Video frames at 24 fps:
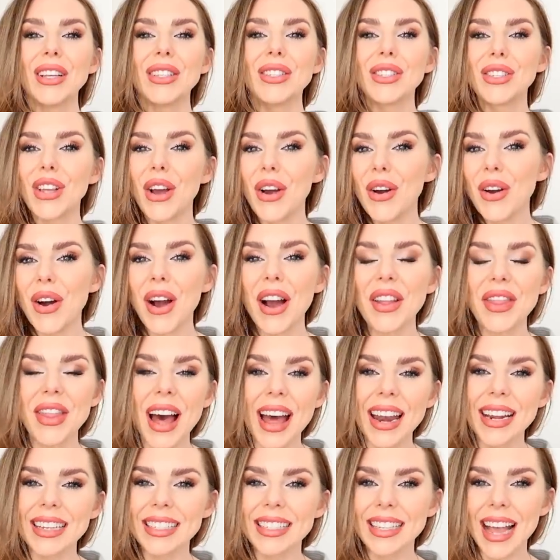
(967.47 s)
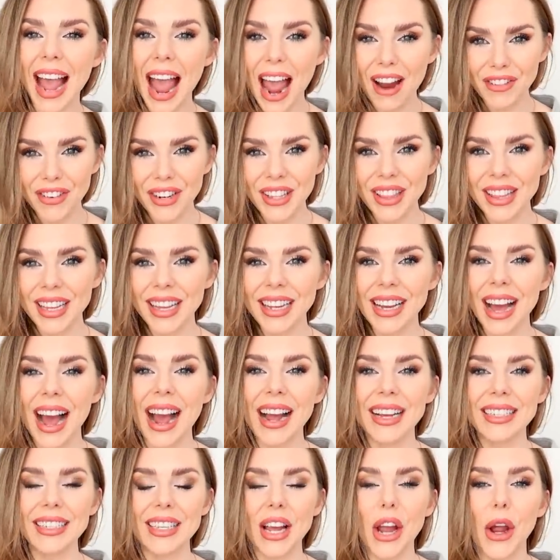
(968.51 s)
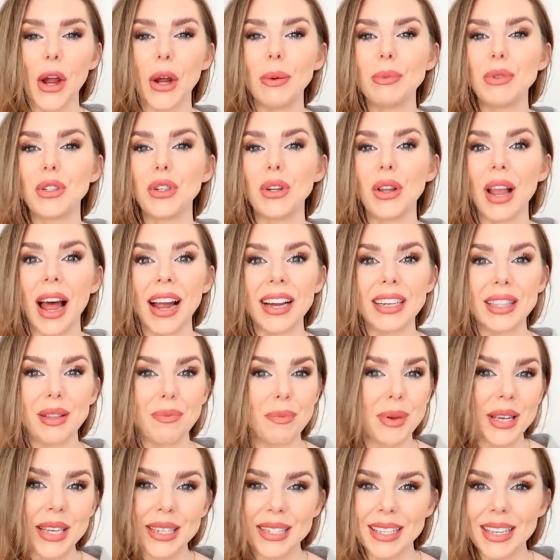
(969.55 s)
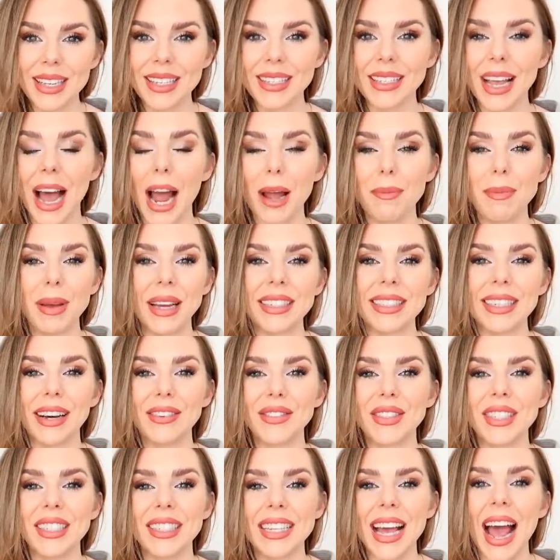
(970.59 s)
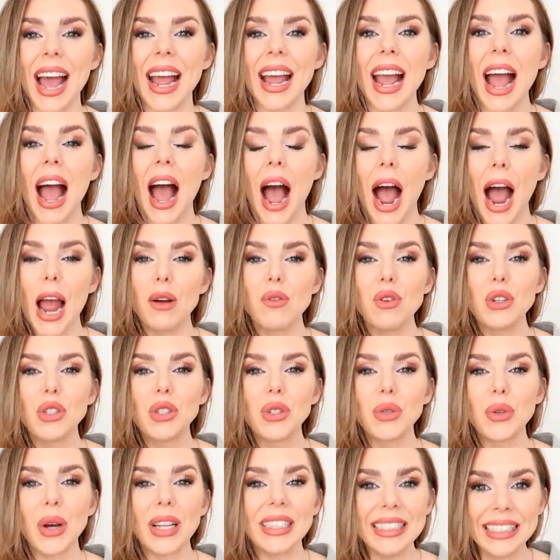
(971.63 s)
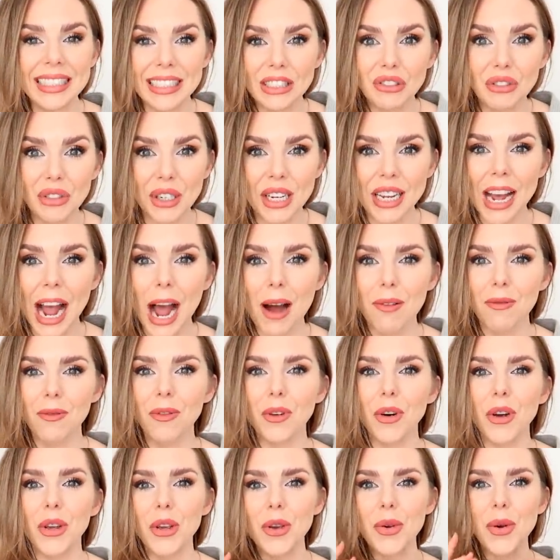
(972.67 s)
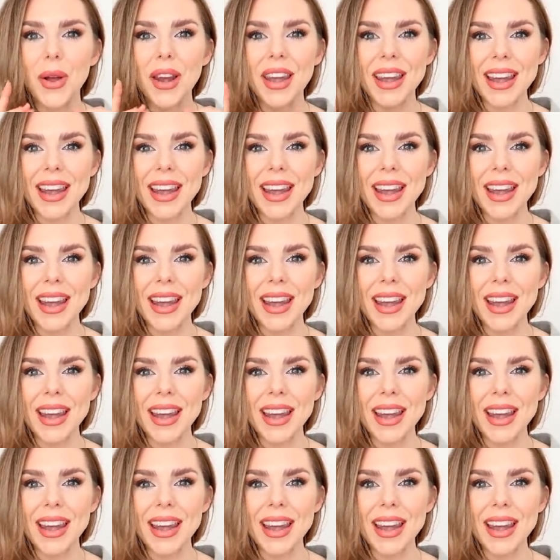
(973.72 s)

So that is everything, guys. I hope you liked the pieces I picked out today. I will do a little recap for you